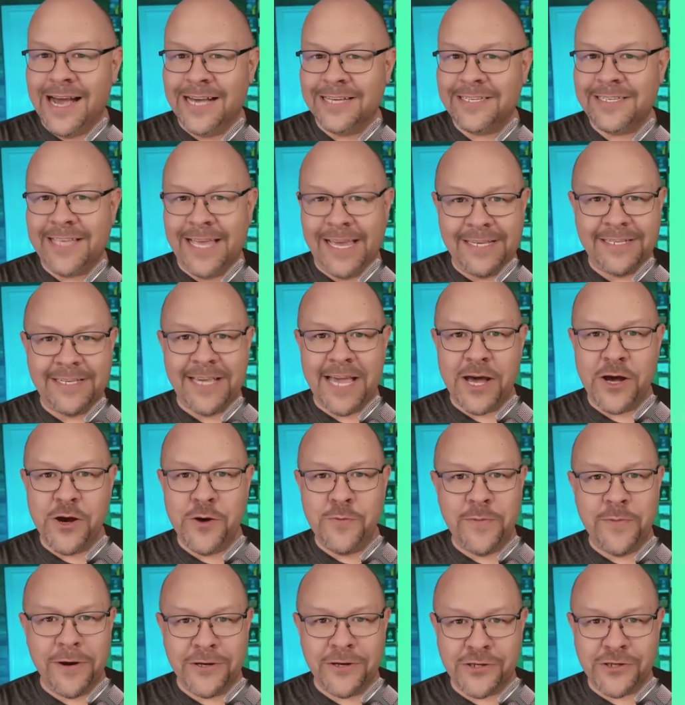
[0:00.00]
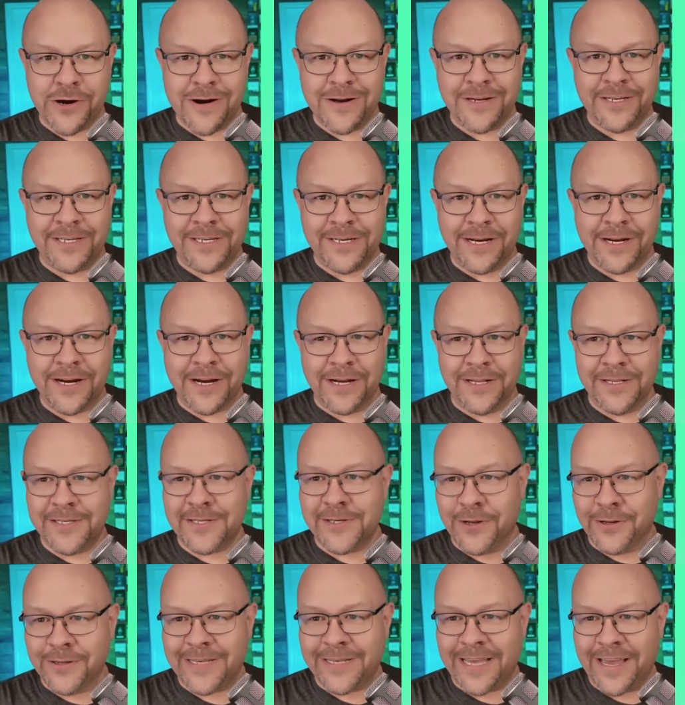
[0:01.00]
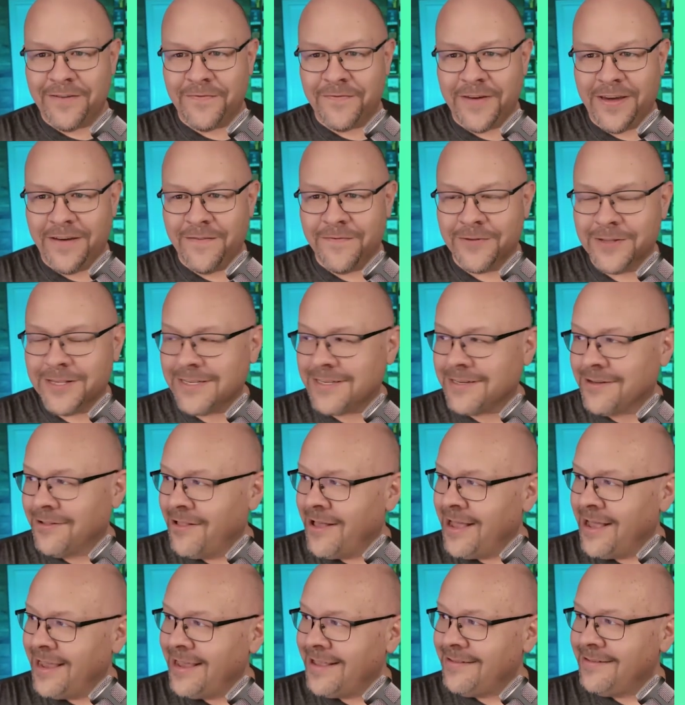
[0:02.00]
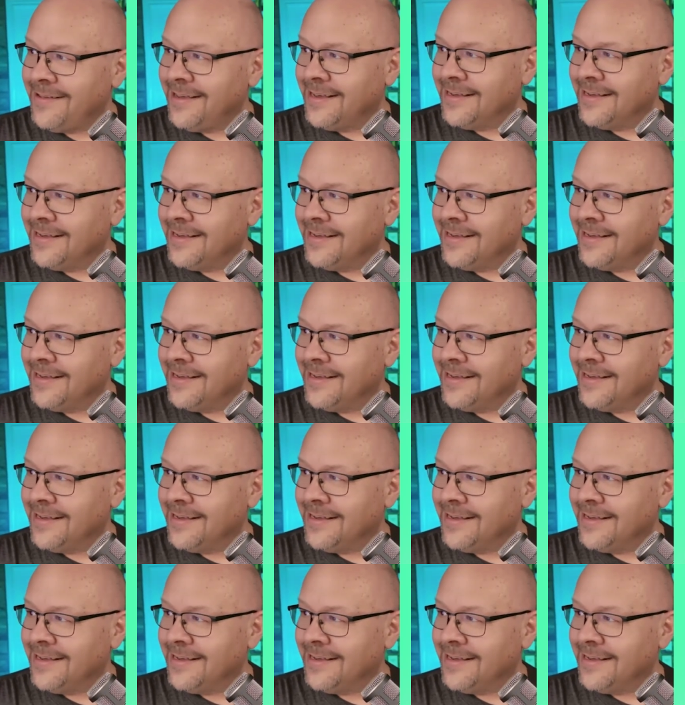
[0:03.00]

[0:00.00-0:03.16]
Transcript: Stacy, I hope you're charging a consulting fee for this client,